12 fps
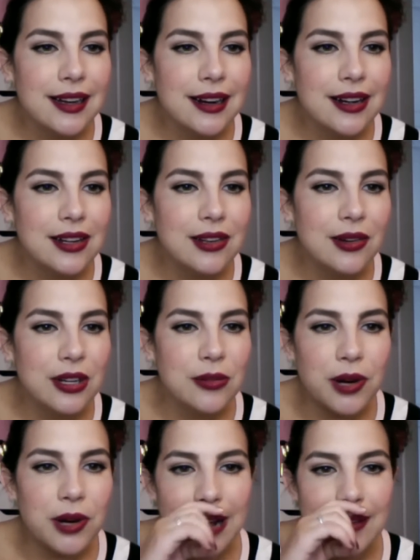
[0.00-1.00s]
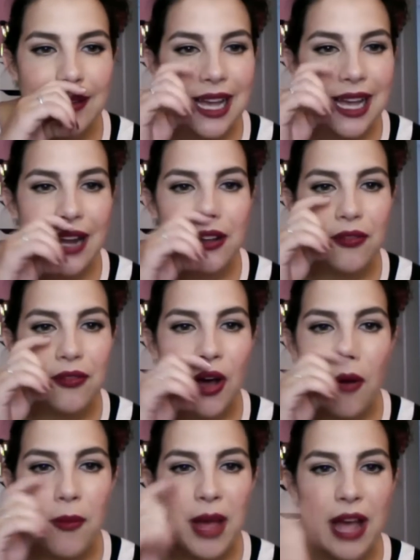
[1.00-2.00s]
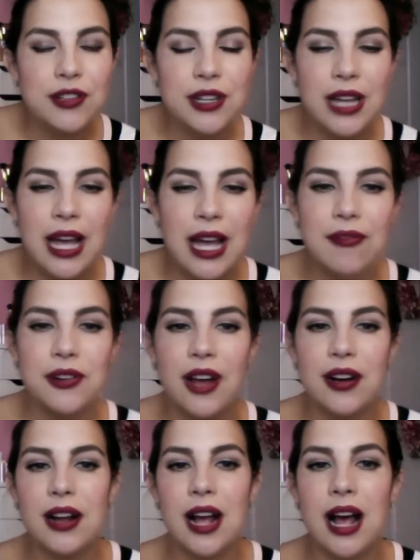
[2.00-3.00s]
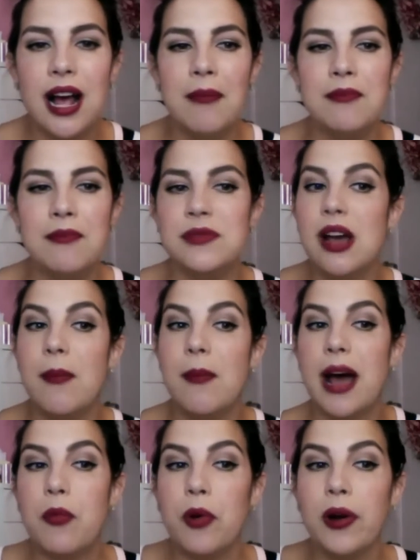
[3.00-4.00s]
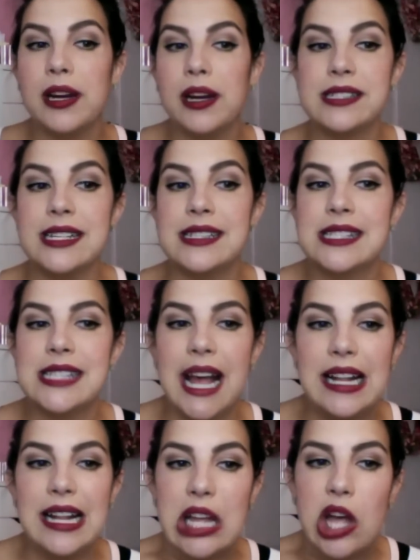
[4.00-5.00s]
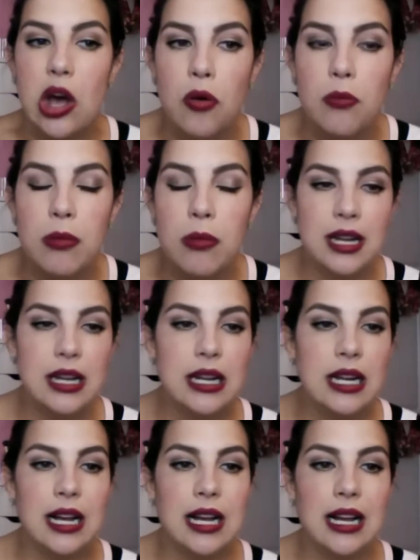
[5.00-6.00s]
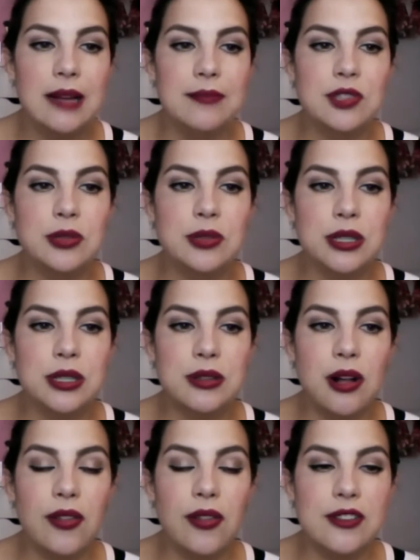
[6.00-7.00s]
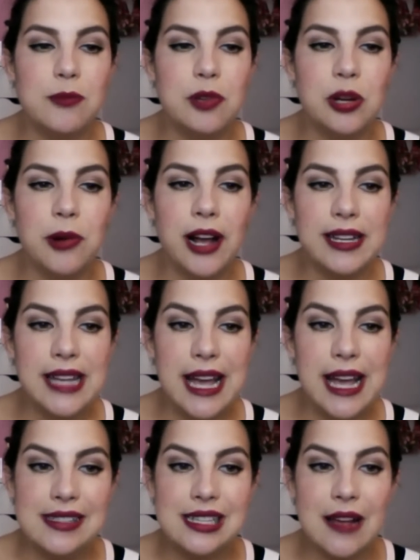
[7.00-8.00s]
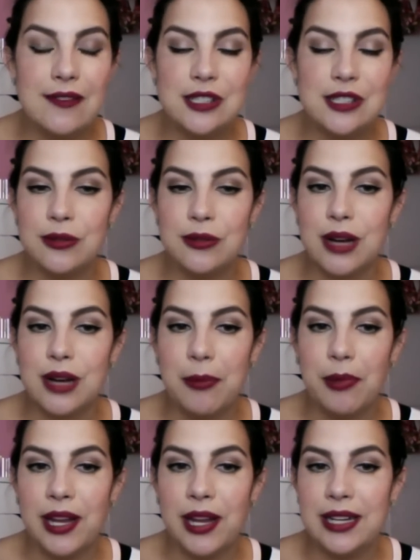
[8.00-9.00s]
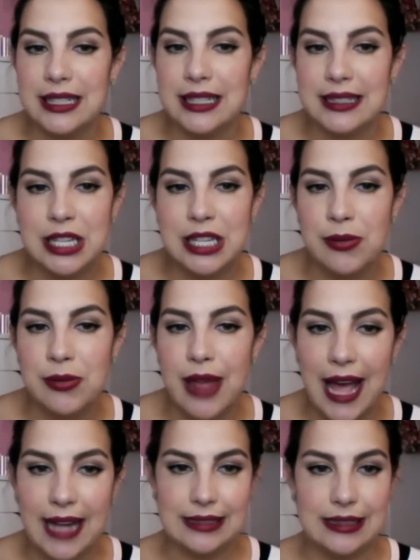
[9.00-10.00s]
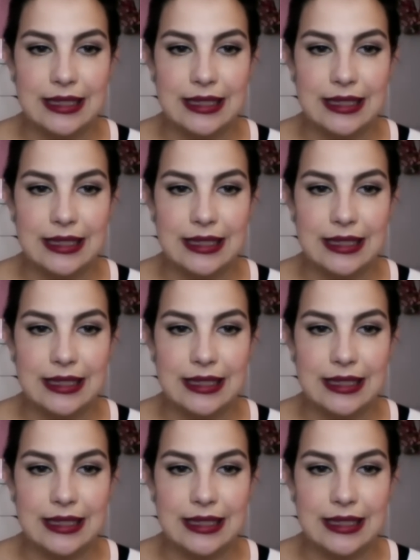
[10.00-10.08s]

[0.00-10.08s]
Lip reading: Are you going to work outside of home after you have your daughter? No, my work is inside the home, doing all this beauty broadcast stuff, so I plan to continue that.